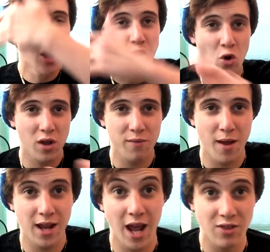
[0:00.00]
Don't give him
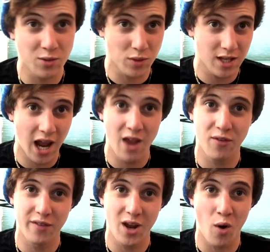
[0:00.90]
any hate. This wasn't a
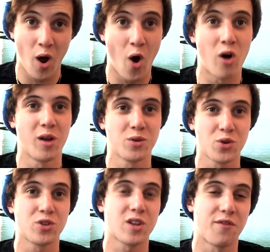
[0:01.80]
hateful video at all. It was
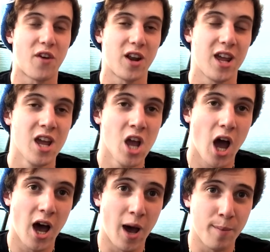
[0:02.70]
sort of just a funny,
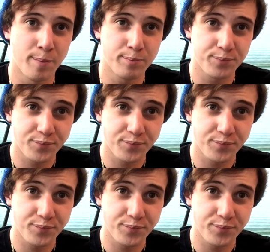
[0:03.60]
um,